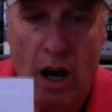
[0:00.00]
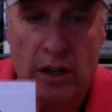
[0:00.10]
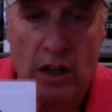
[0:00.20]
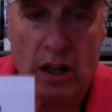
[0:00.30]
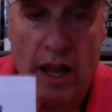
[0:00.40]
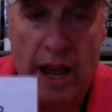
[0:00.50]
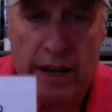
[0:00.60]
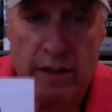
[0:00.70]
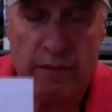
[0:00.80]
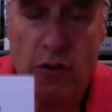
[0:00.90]

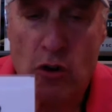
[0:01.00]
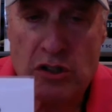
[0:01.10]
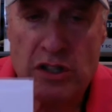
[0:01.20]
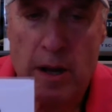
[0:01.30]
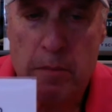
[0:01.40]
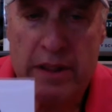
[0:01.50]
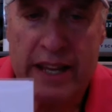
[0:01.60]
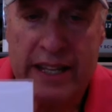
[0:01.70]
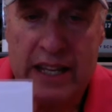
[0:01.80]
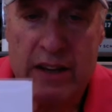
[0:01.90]
And the first number
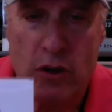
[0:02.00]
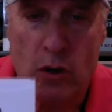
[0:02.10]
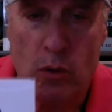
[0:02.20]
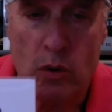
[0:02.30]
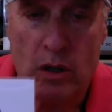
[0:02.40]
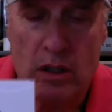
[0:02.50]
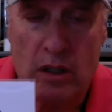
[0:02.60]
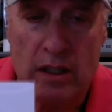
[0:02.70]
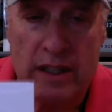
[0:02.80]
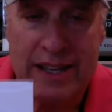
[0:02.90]
they give you
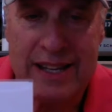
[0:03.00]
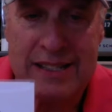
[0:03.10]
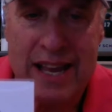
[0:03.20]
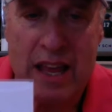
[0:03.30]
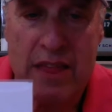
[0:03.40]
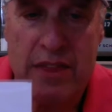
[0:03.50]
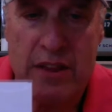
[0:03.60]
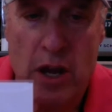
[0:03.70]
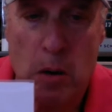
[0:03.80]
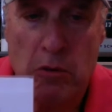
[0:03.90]
is the
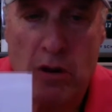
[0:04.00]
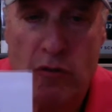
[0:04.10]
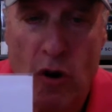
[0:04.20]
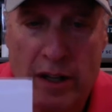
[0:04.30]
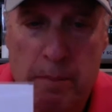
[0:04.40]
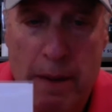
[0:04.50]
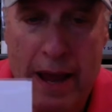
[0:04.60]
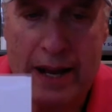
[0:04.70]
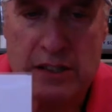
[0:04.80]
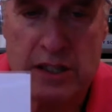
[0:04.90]
number of running
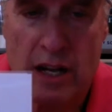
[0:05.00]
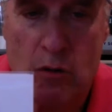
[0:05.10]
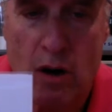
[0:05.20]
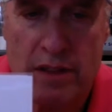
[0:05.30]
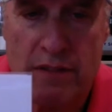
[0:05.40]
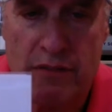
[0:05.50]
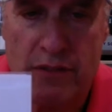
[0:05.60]
backs that are on the